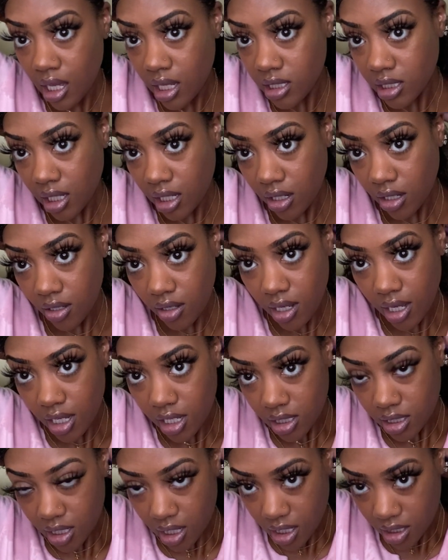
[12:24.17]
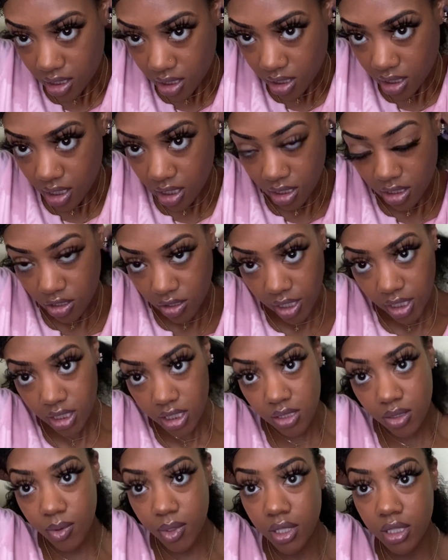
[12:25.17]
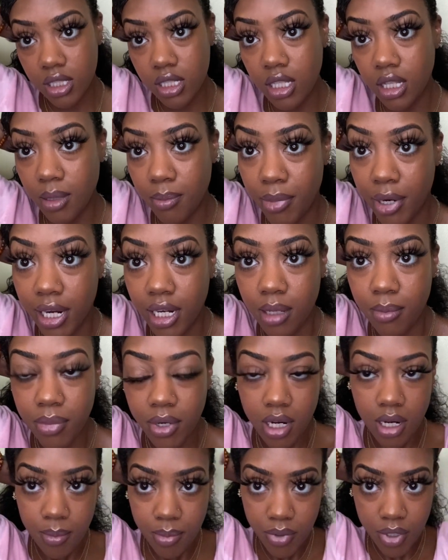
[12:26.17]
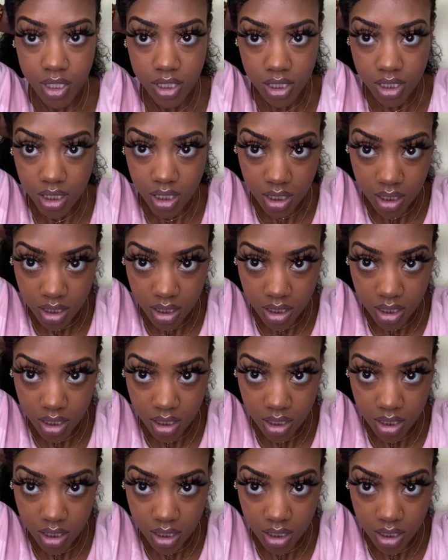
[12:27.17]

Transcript: I know you guys like just get straight to it, to the braiding part portion.